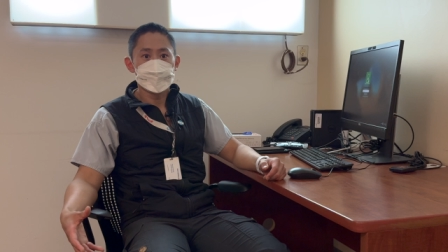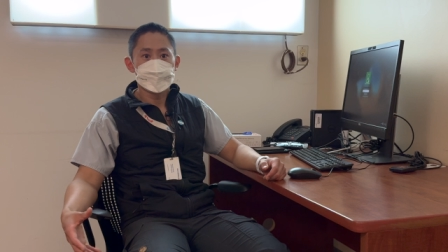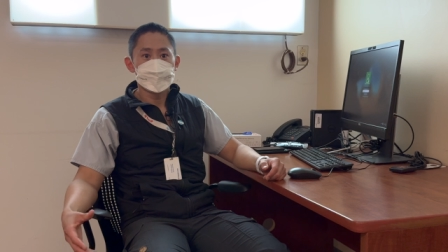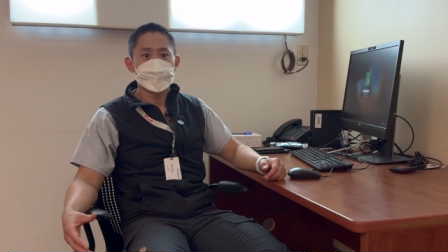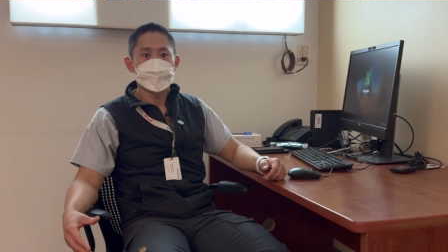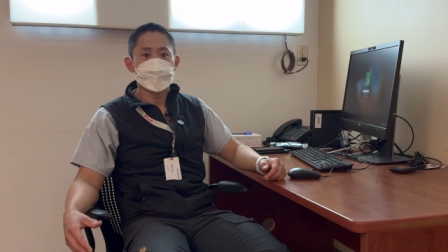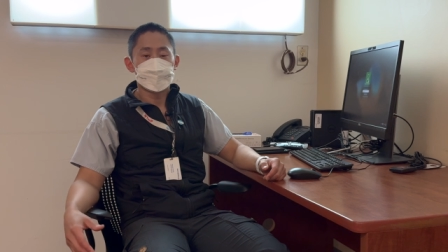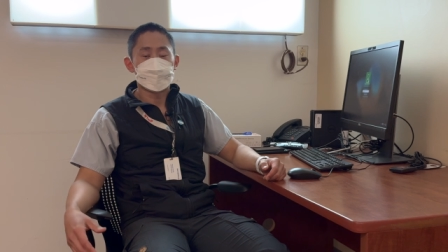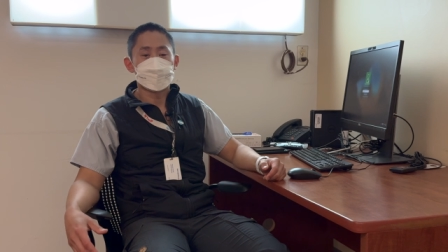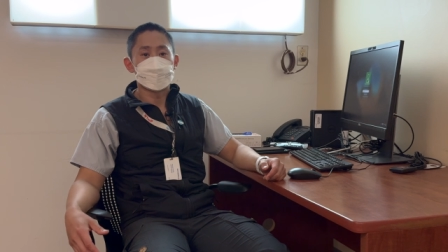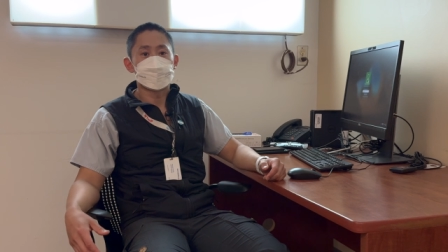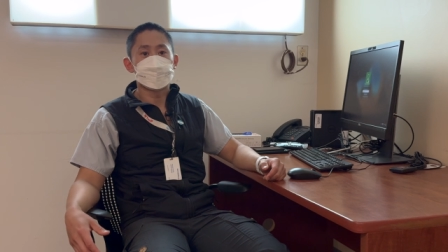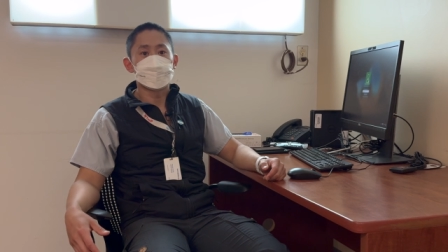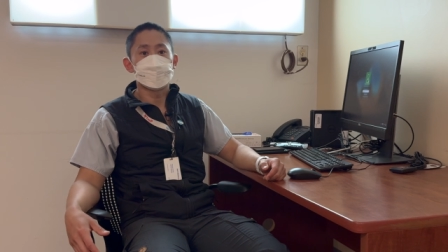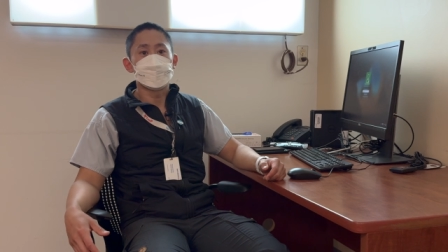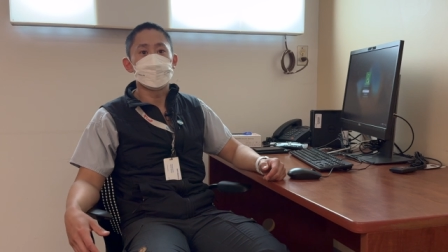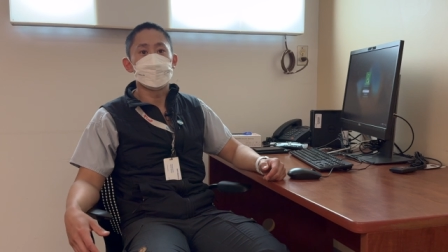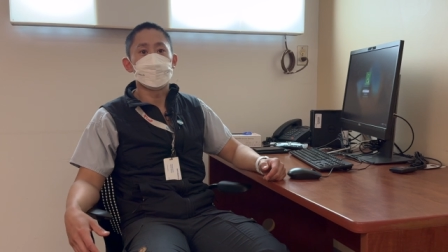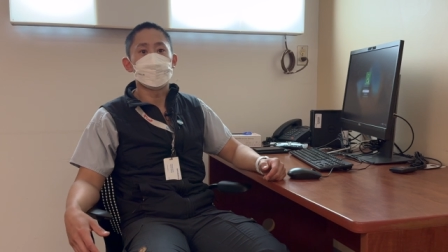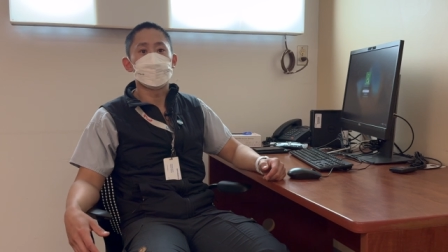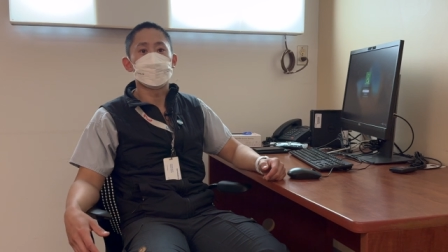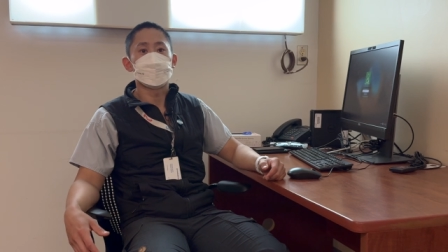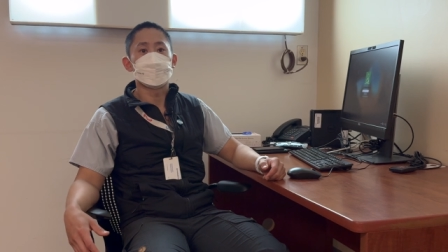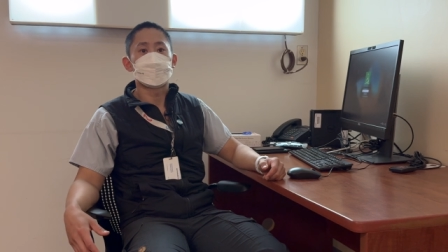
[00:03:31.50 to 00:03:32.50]

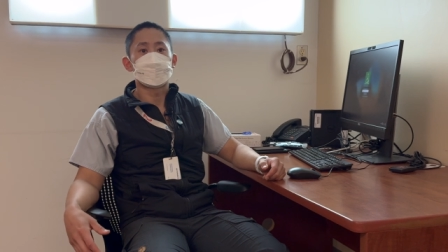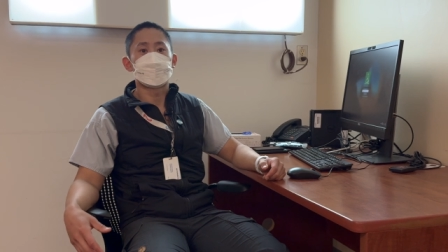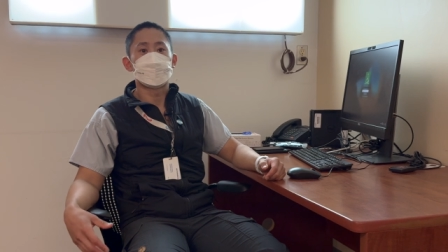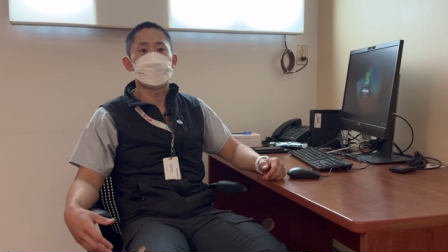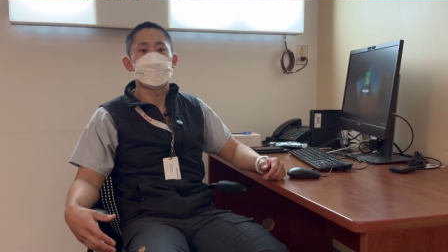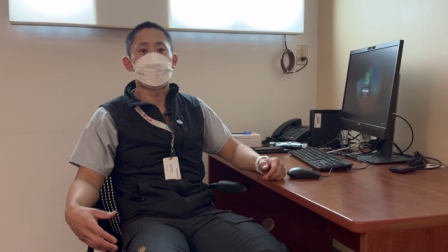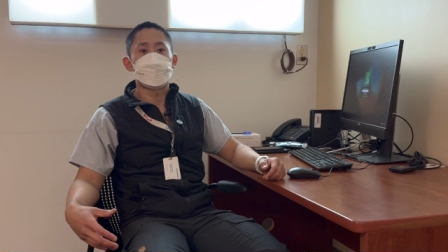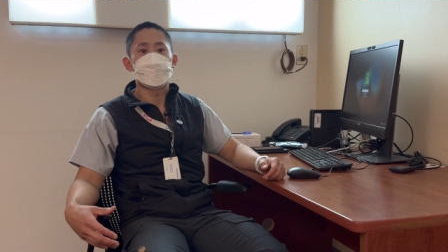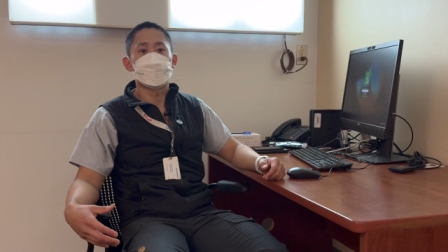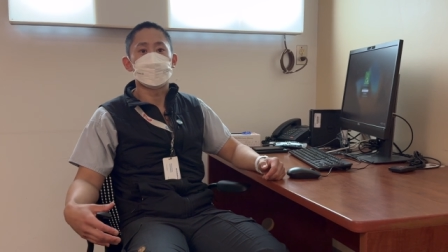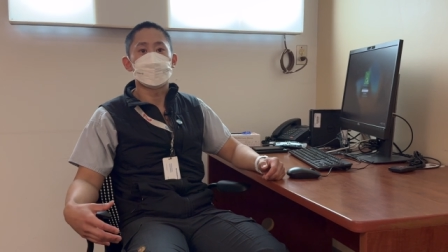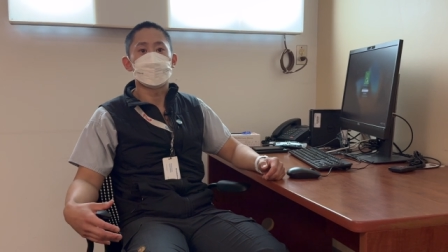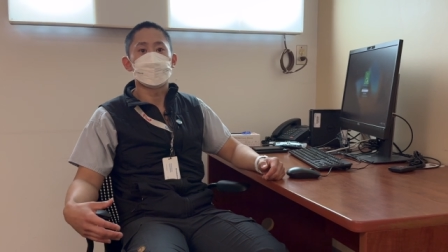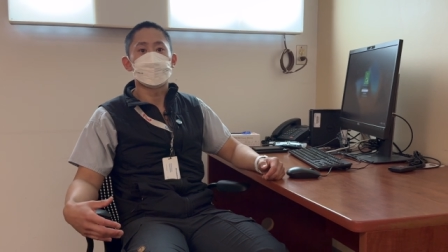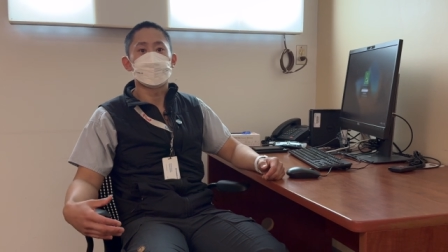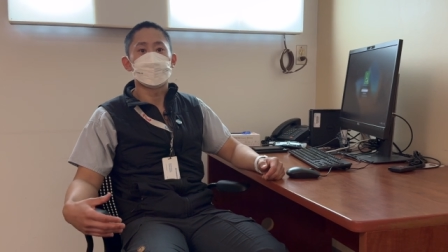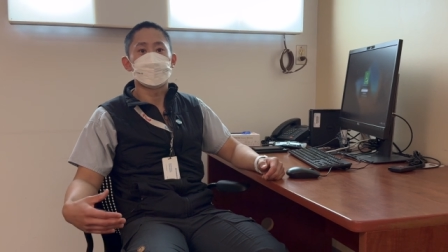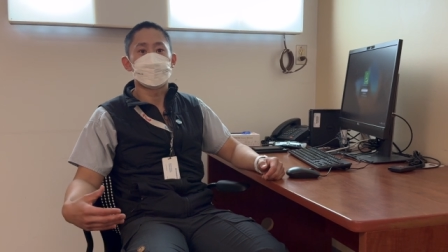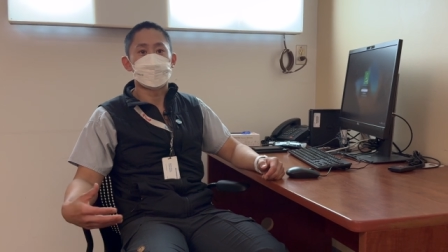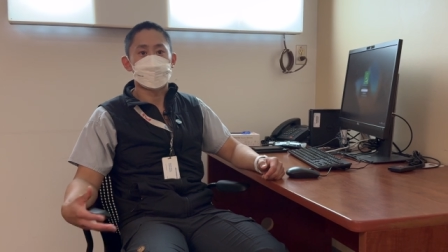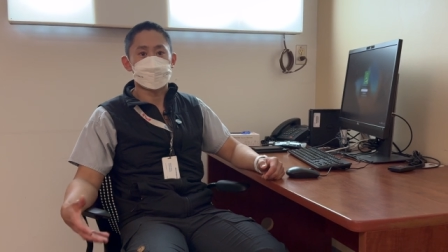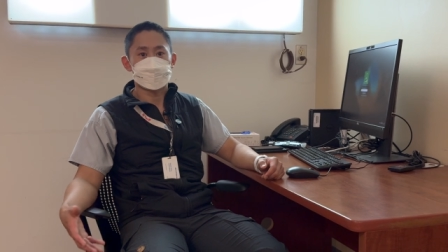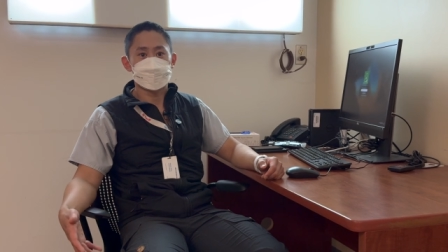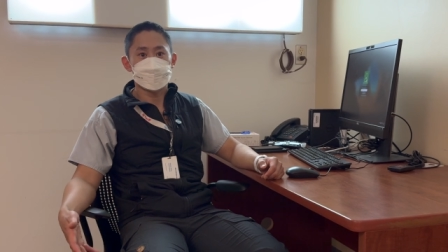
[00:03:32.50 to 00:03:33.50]
including providing
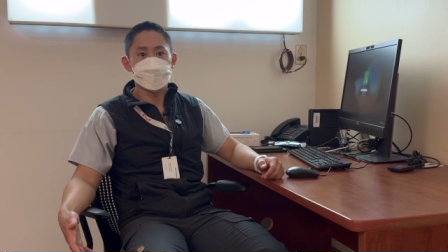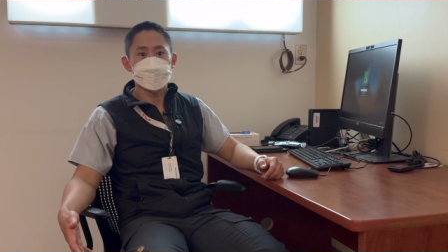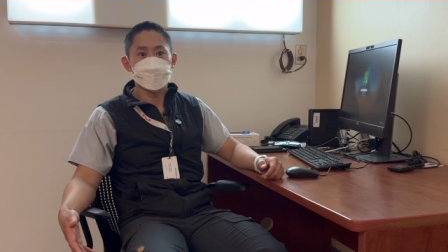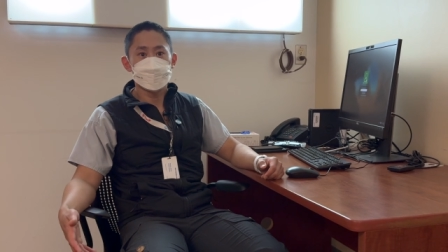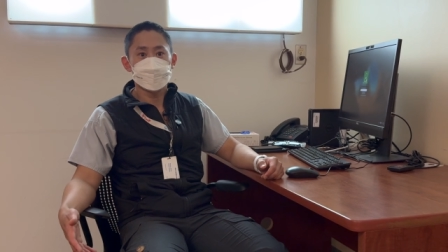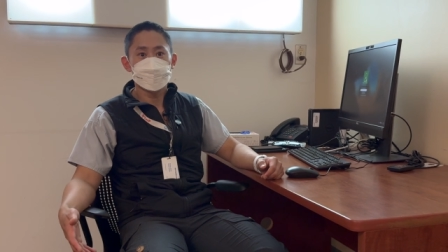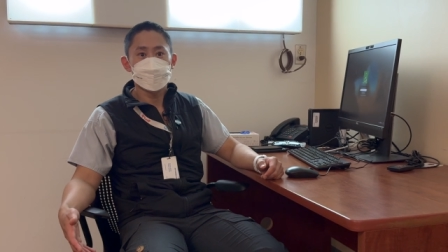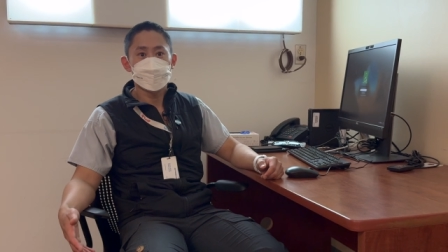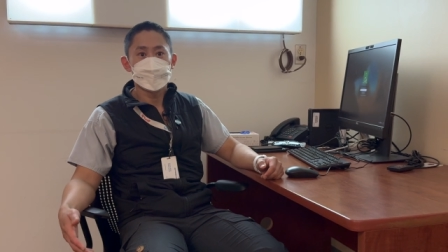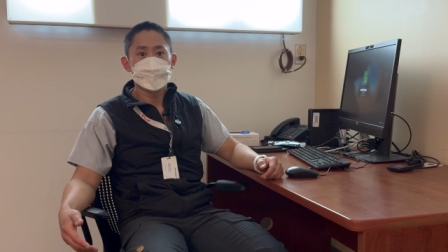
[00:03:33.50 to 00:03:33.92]
vaccine